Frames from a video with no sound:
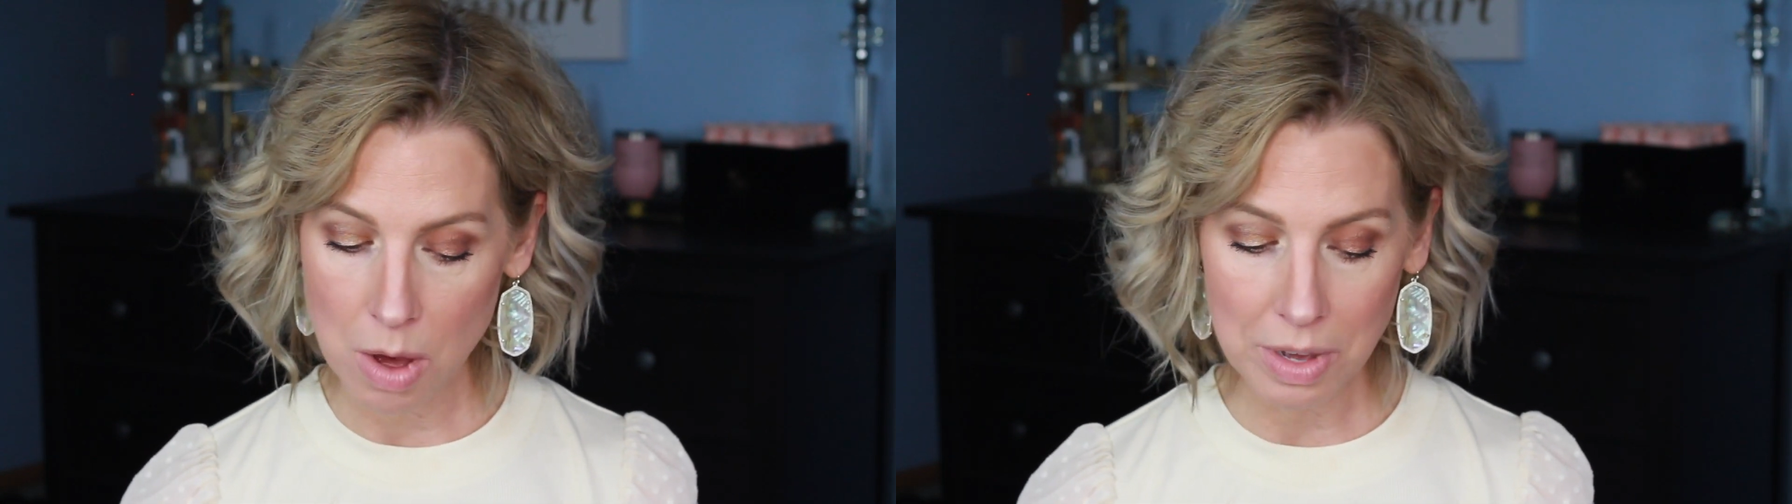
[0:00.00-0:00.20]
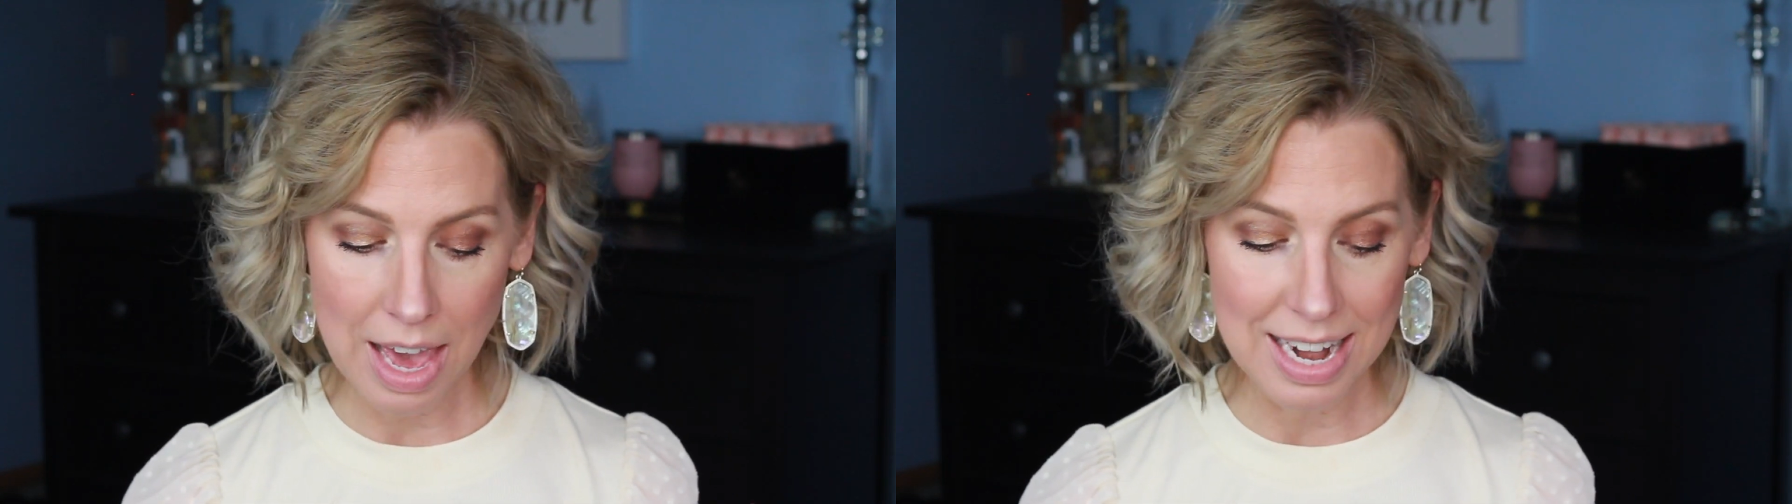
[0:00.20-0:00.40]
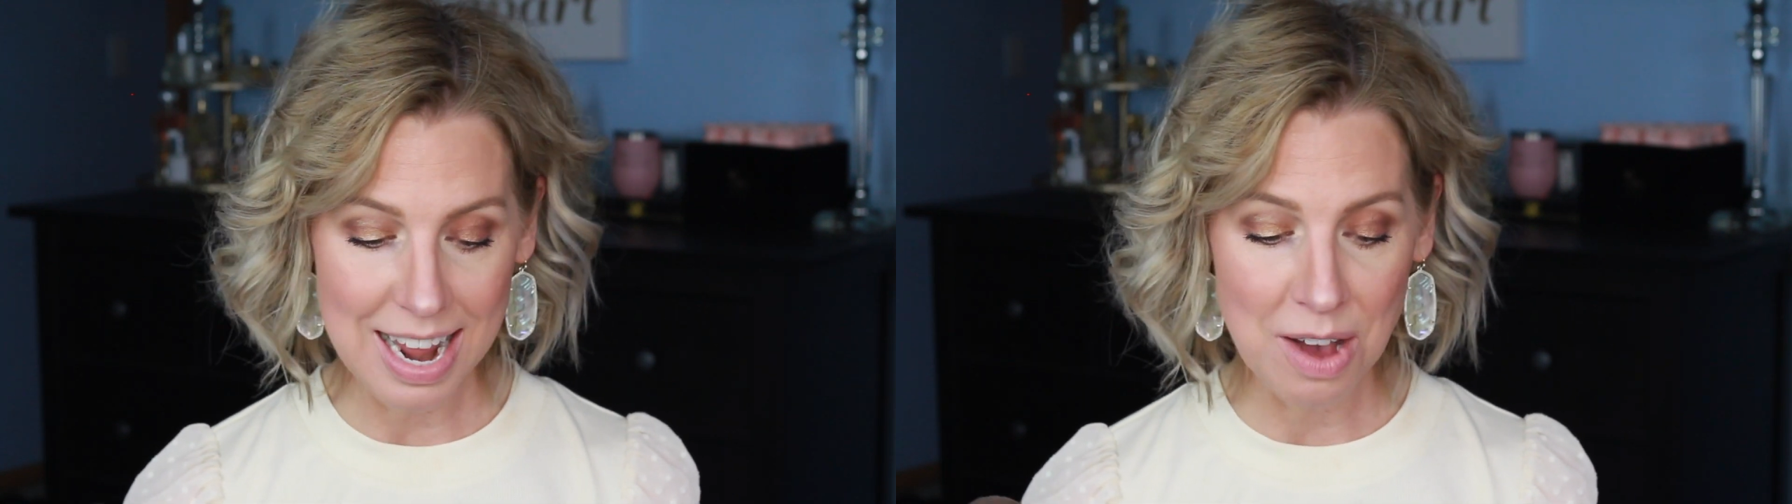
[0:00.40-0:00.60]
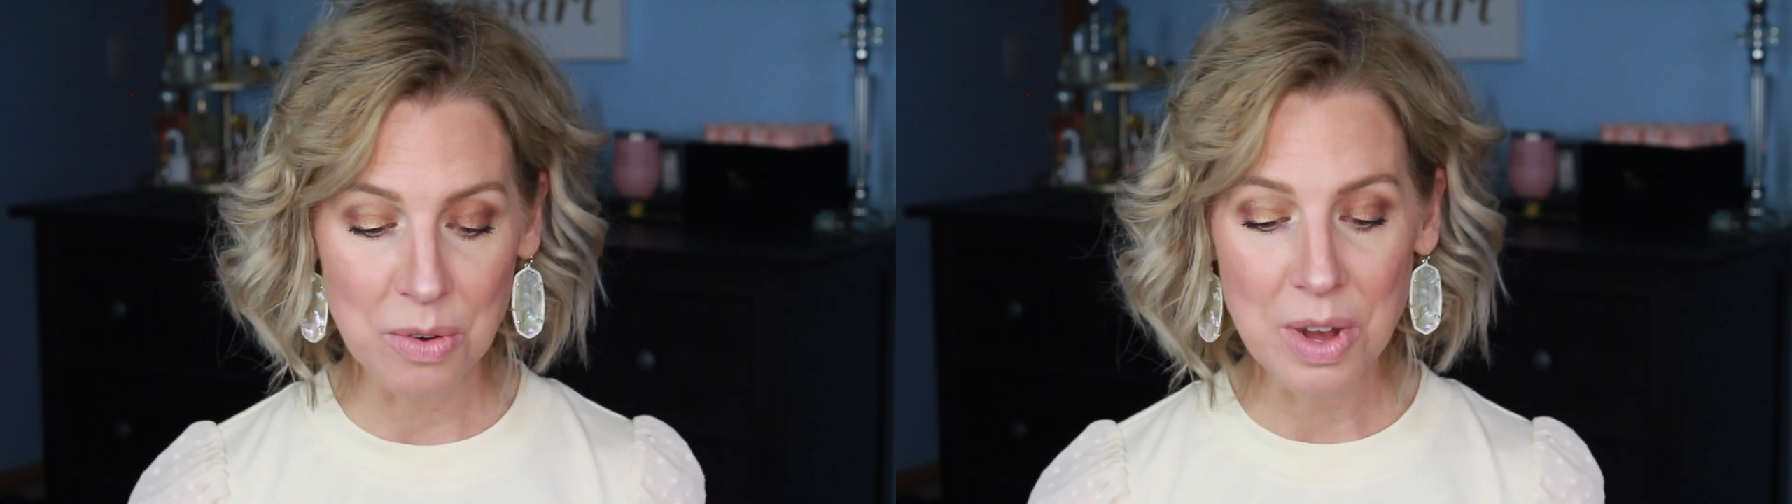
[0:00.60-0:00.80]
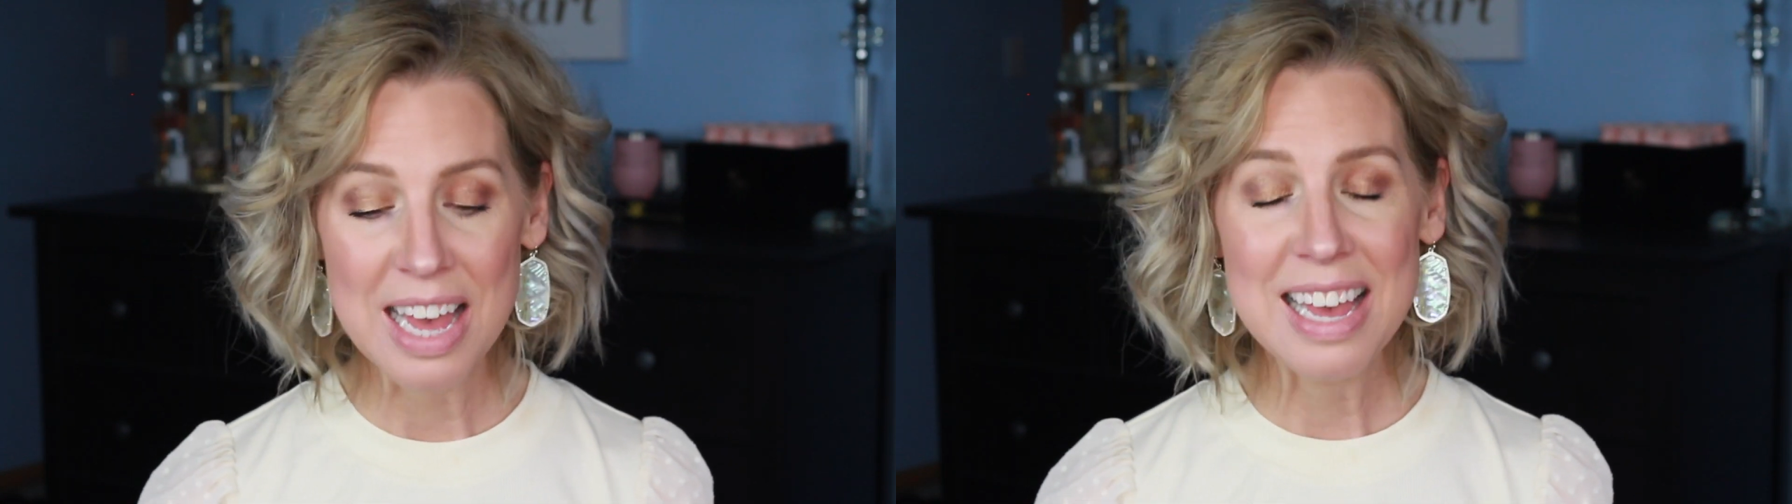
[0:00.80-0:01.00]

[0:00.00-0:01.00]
Okay, now,